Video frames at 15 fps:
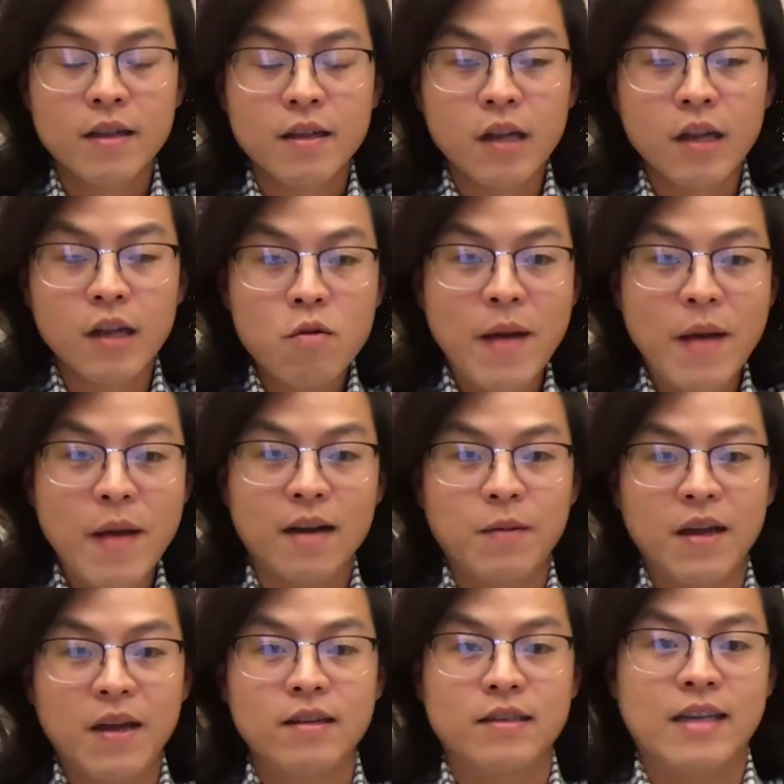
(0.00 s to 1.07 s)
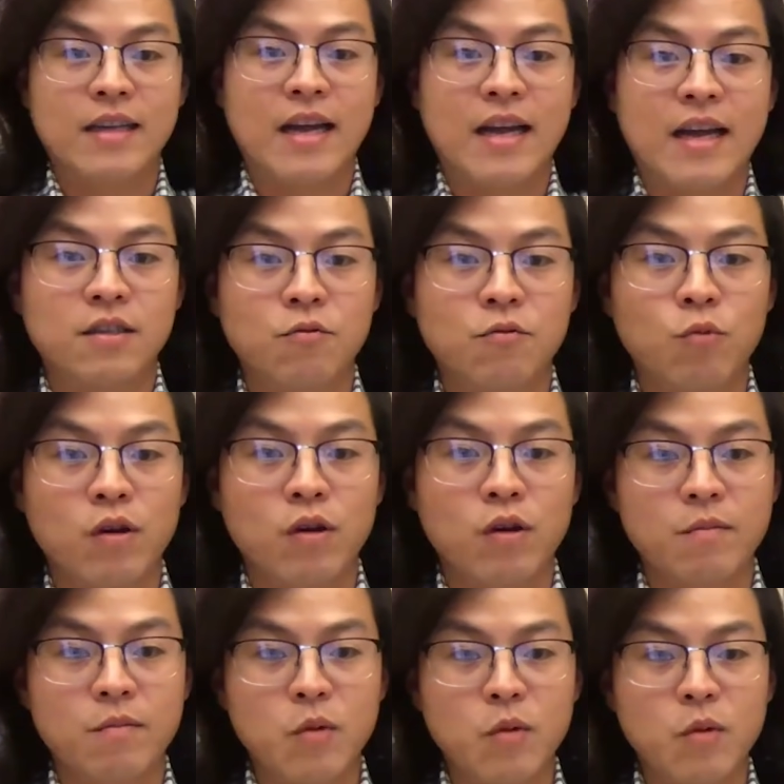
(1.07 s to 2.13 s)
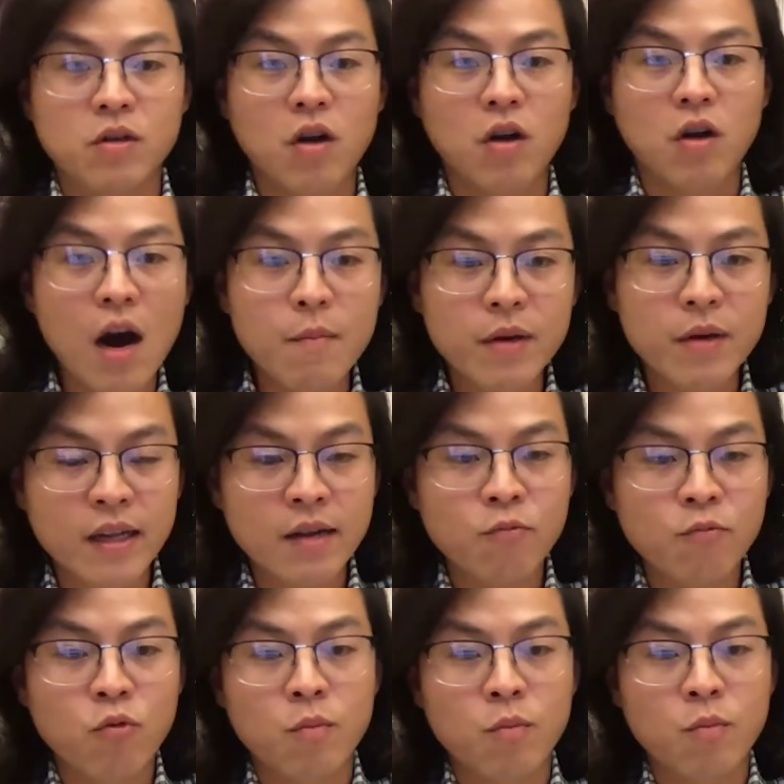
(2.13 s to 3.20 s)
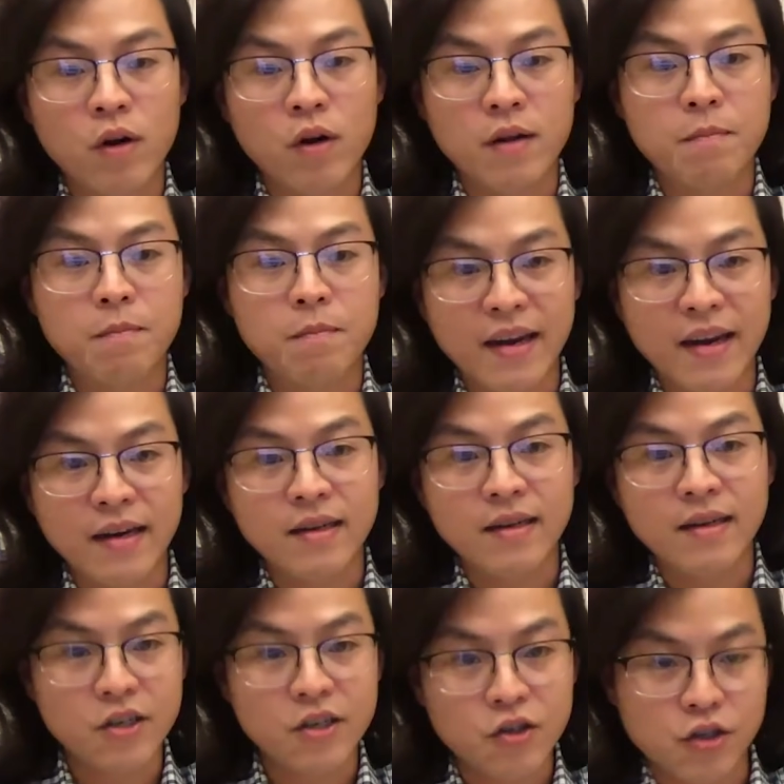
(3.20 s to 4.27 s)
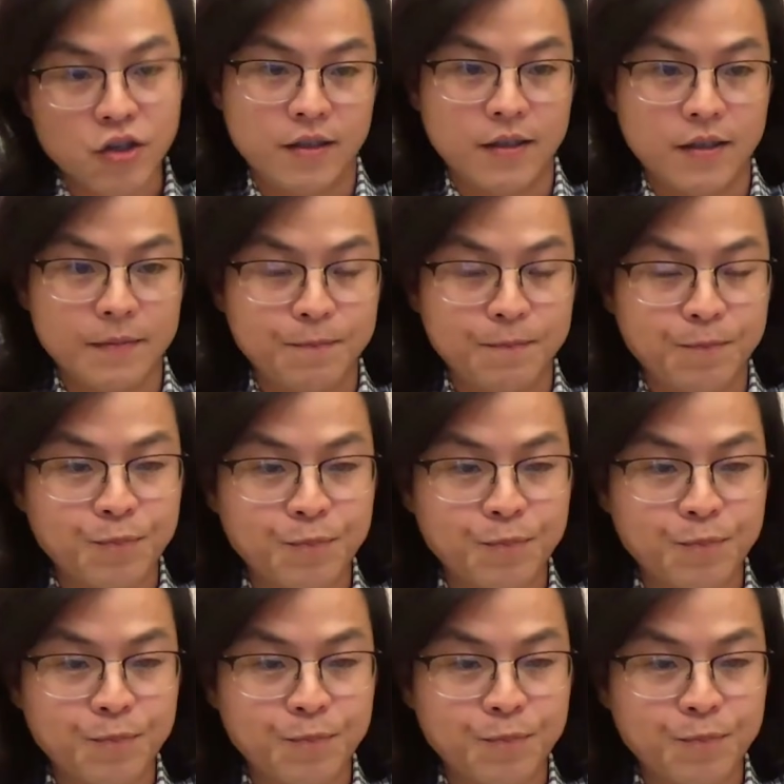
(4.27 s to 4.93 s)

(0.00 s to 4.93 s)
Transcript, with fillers: lower back pain is actually one of the most commonly reported pain conditions